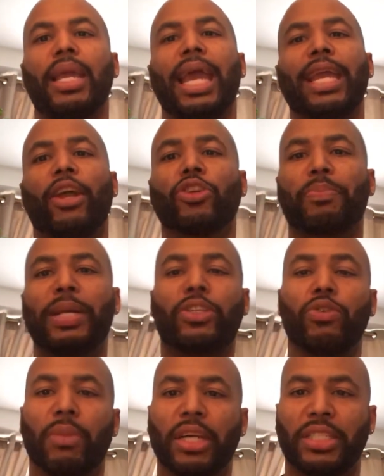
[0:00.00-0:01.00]
and don't spend
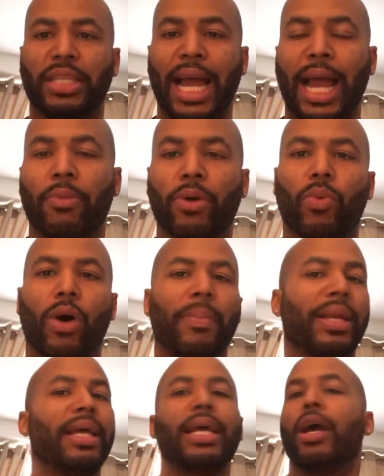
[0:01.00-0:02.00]
too much time with a
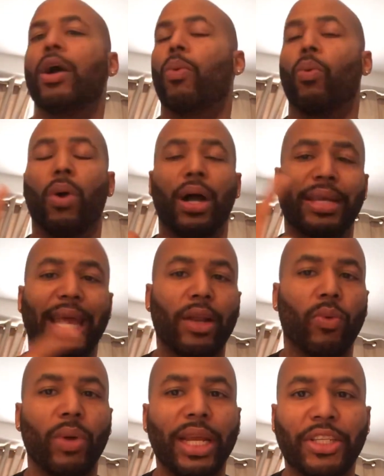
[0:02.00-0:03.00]
woman. One day
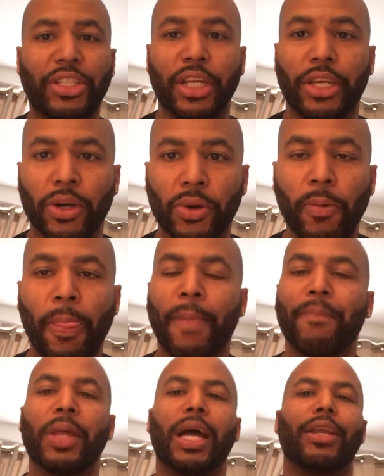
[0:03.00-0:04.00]
the week should do.
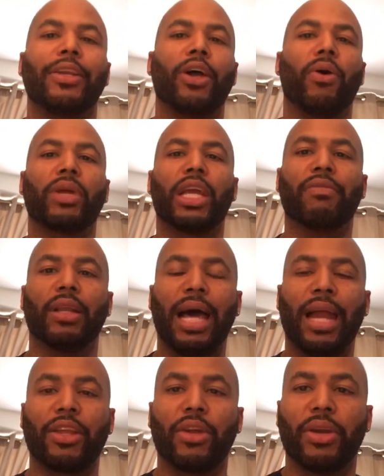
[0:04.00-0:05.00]
Don't give her a
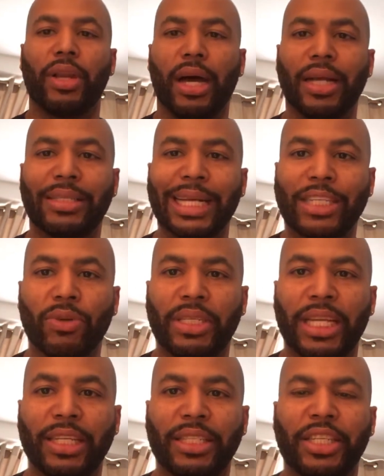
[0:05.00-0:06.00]
lot of your non-sexual
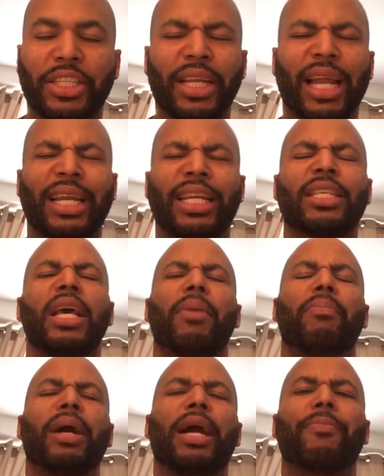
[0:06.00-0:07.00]
attention and shit like this.
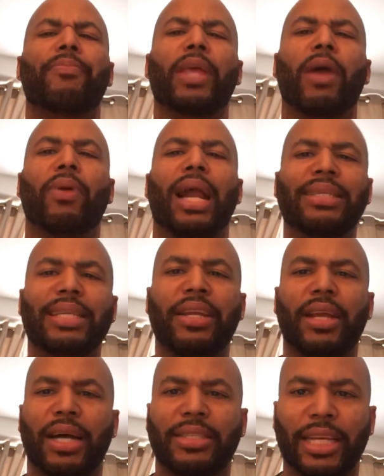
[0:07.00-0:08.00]
But and when I say
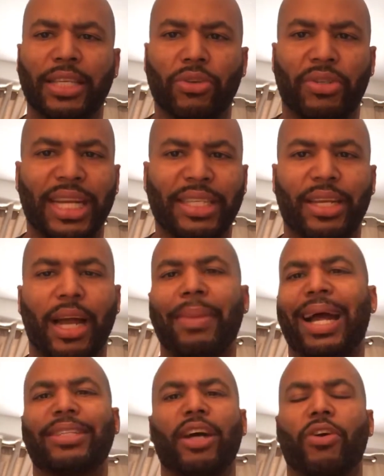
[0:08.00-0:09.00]
non-sexual attention, I'm
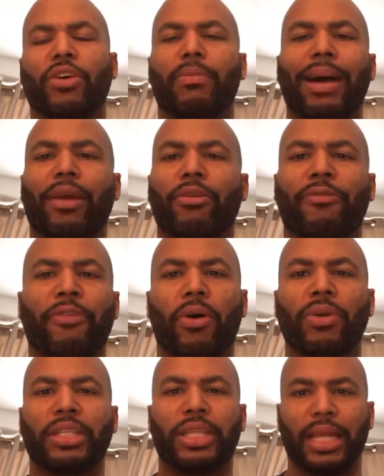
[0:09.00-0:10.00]
not talking about on the
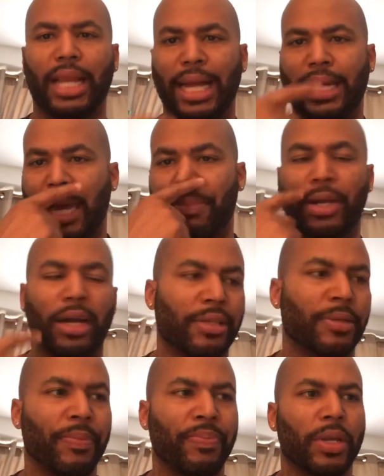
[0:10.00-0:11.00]
phone and shit like that because